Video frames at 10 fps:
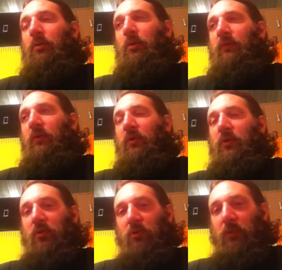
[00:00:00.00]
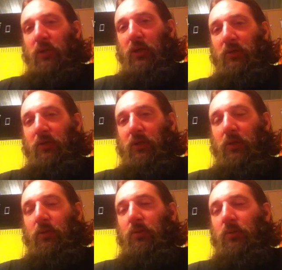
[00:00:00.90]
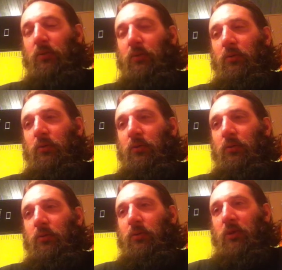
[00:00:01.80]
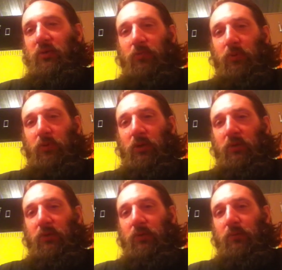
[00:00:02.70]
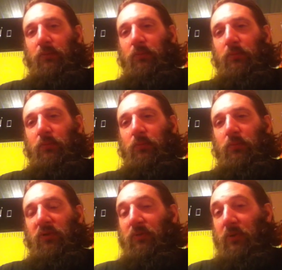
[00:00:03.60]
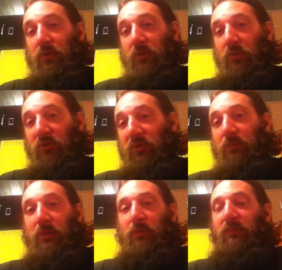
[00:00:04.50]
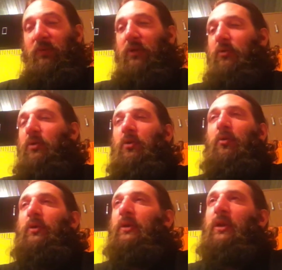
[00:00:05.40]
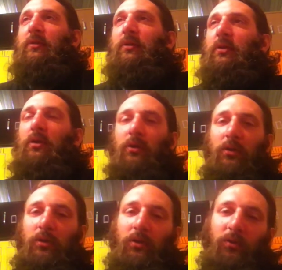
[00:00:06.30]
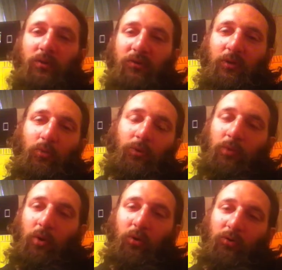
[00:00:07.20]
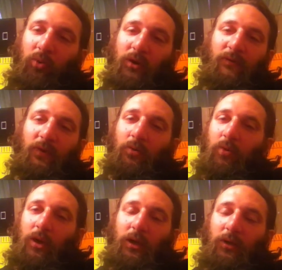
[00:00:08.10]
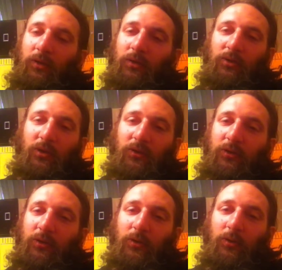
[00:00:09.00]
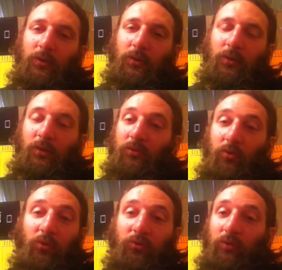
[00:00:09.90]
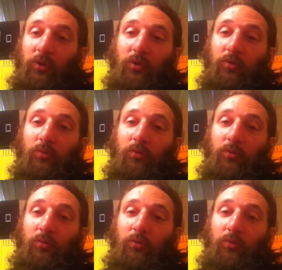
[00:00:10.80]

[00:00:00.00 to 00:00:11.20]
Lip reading: a very dehumanizing experience, especially with sleep deprivation, knowing that, here's someone parked 20 feet away and they're torturing you.